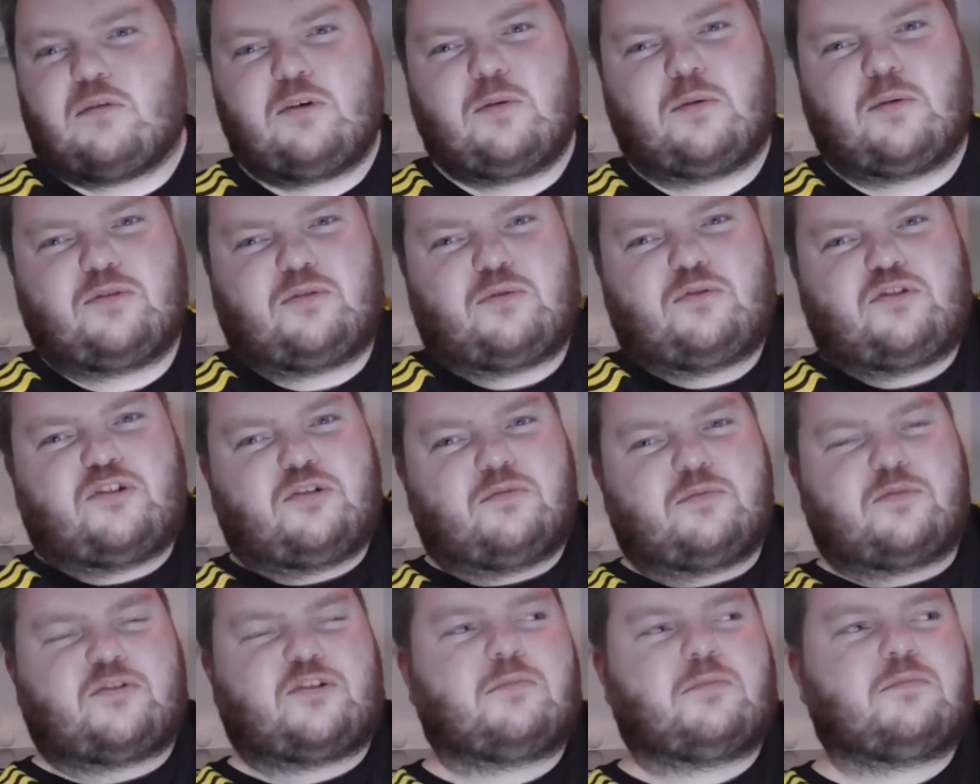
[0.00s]
We won't do
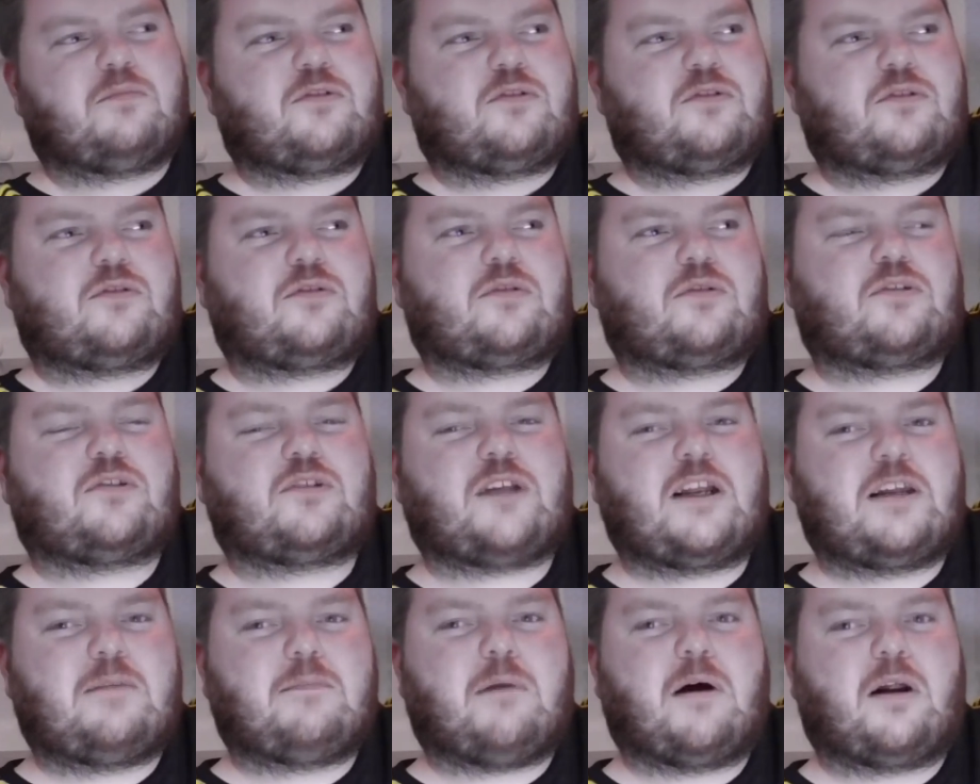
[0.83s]
some
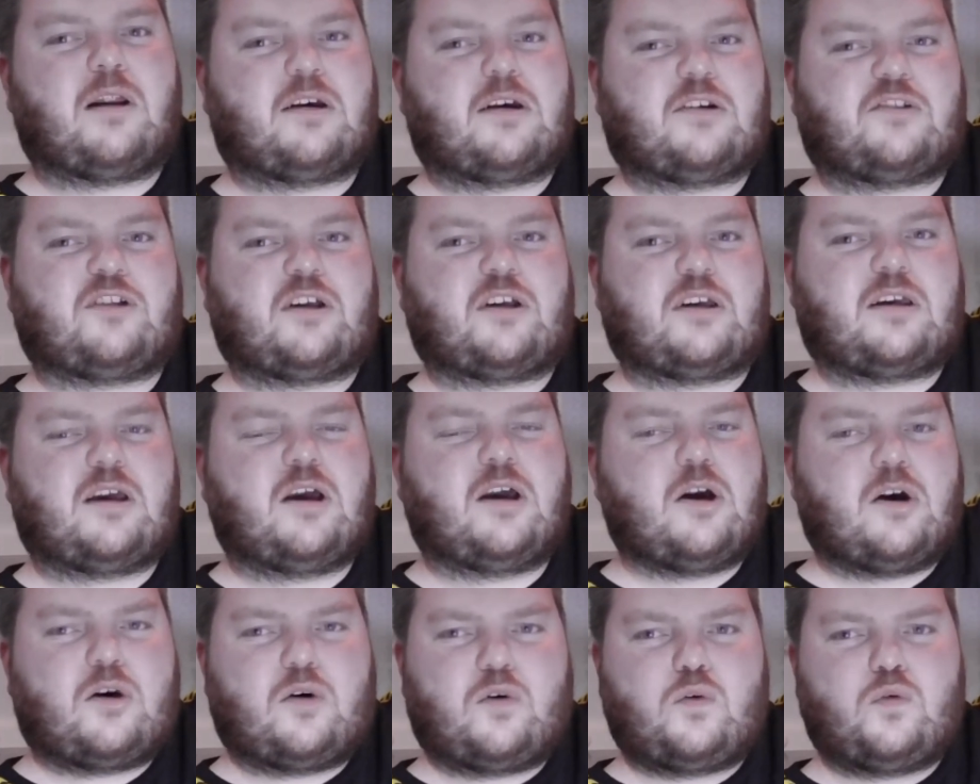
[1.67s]
silly bollocks
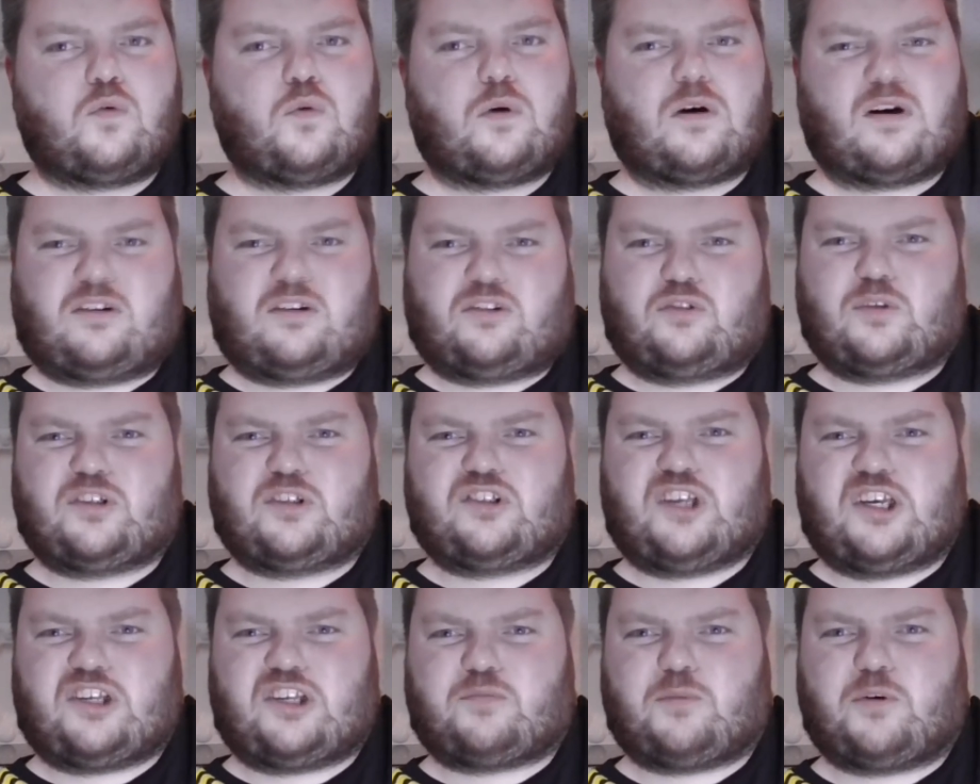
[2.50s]
like, ooh, I'll do
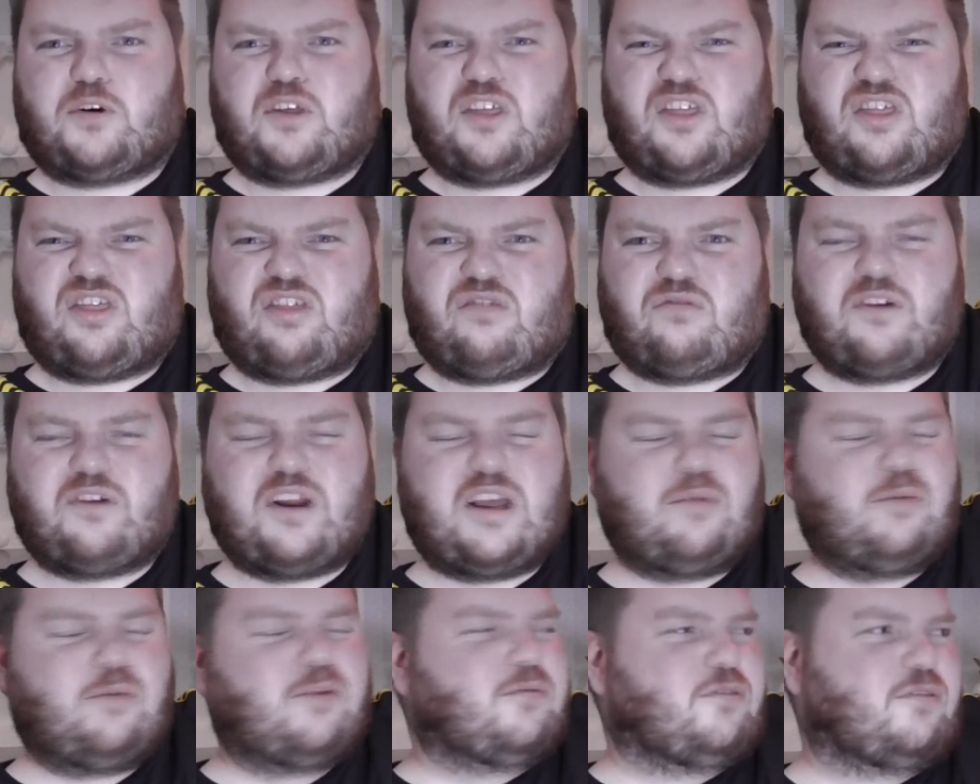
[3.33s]
a 6.3.
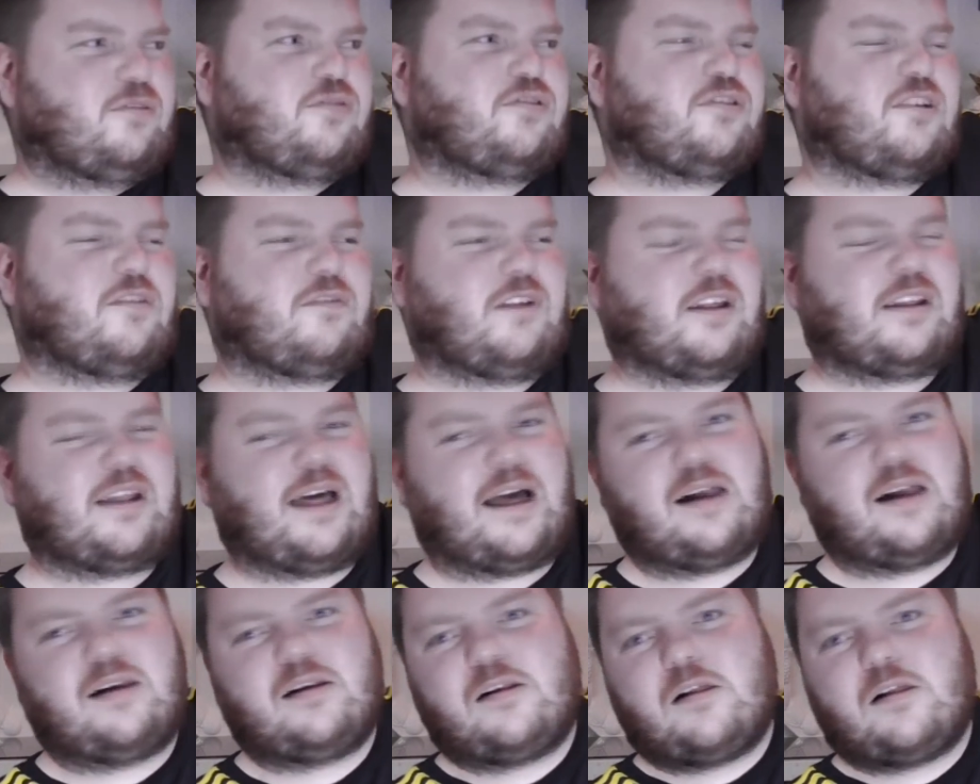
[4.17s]
We won't do stuff like
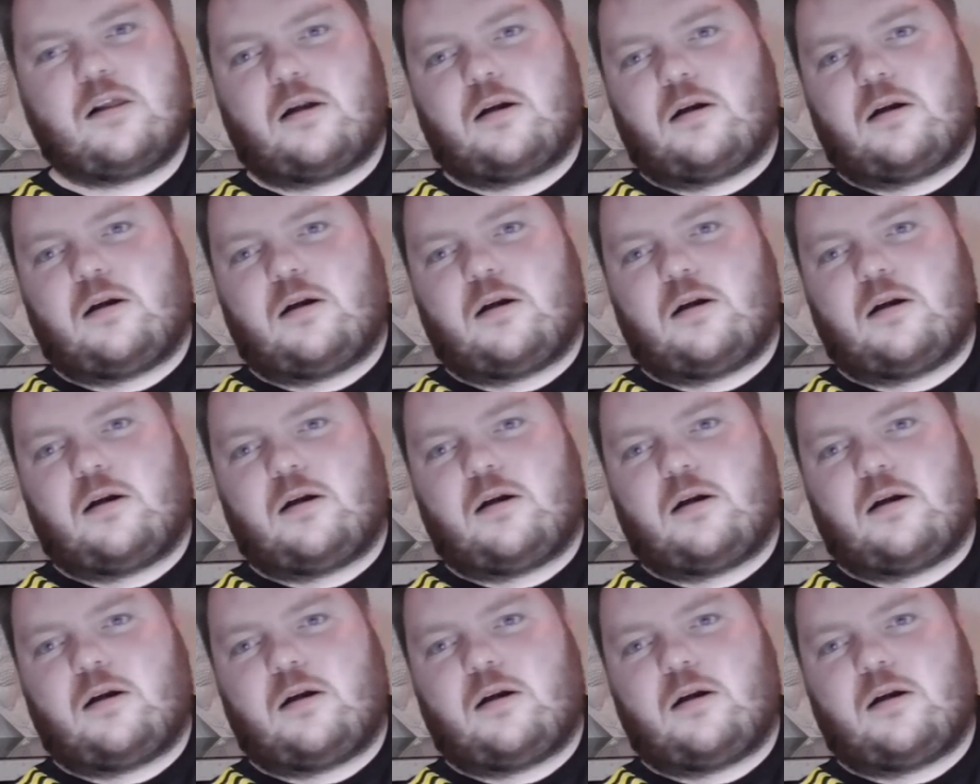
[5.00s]
that.